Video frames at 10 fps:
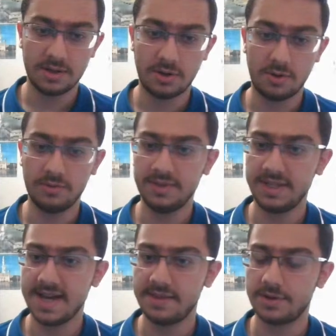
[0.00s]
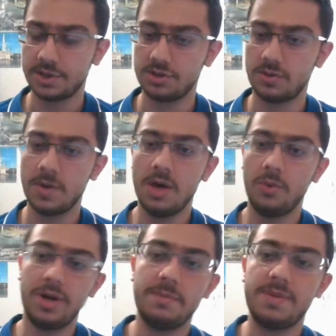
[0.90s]
Only Gathering Storm.
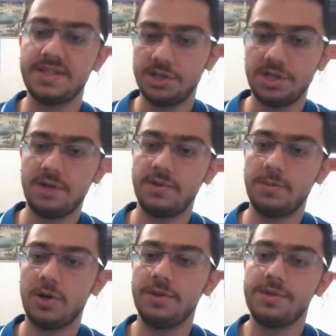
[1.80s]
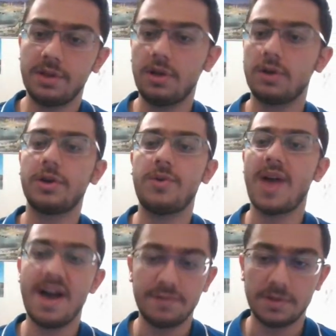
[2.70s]
When in possession of the ball, the longer you
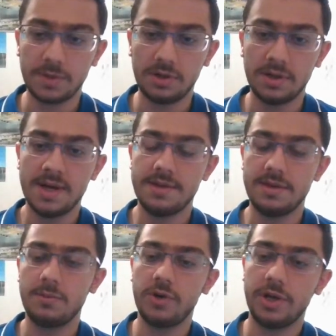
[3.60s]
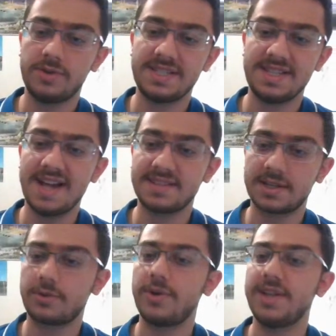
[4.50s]
have the ball, the more your stats
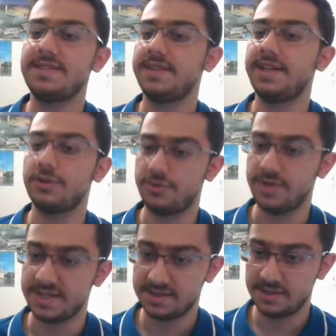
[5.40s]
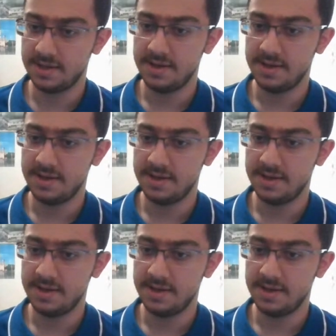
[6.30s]
greatly increase.